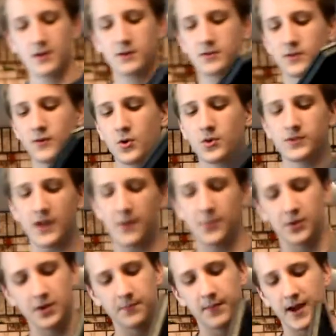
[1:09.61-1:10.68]
So of course I
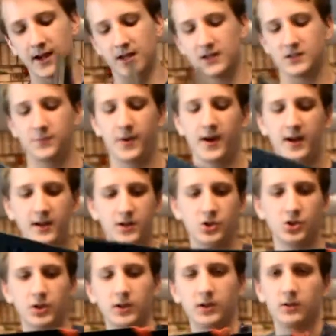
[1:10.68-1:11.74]
put it back in its
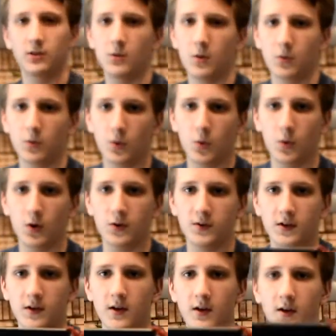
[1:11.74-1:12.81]
packaging, quote
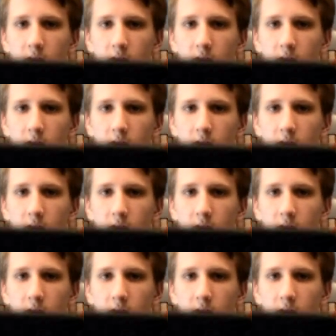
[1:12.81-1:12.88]
unquote,